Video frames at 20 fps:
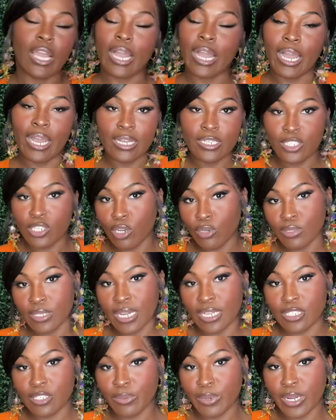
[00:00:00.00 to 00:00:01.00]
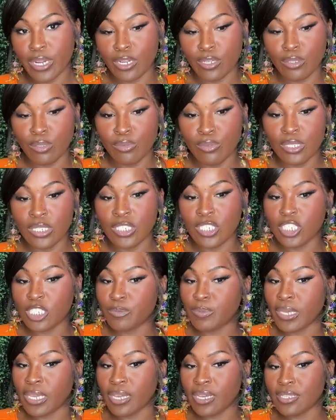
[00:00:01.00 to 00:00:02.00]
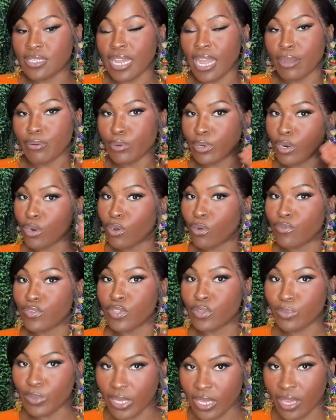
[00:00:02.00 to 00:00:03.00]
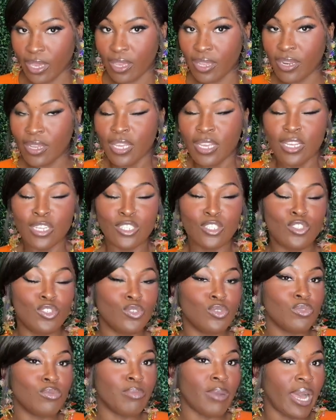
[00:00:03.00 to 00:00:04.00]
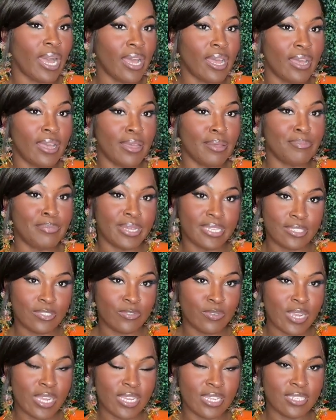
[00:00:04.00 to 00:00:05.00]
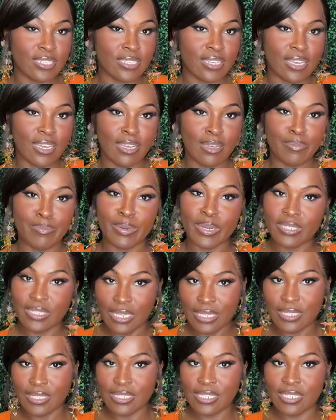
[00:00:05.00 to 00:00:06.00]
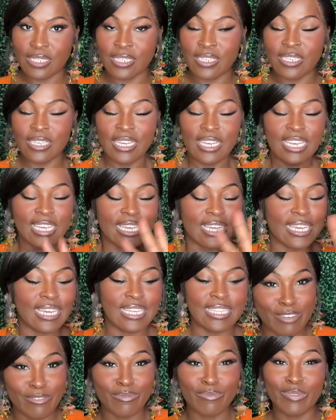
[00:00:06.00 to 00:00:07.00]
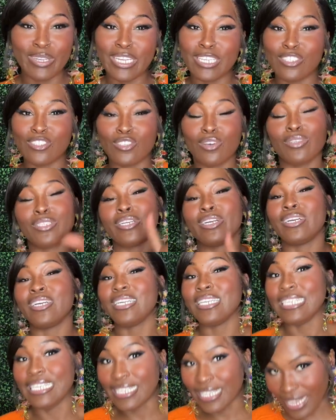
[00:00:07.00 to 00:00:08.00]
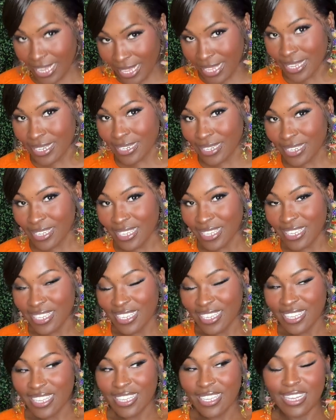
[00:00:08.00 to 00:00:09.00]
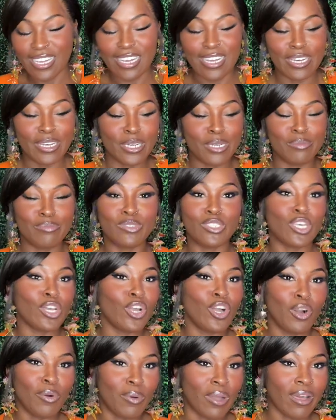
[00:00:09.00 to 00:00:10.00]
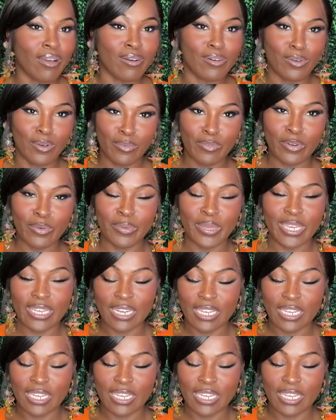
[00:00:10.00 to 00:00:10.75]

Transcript: I chose not to wear her glueless just because I wore her over the weekend to my best friend's uh, birthday dinner and reinstalled her again um, to go out over the weekend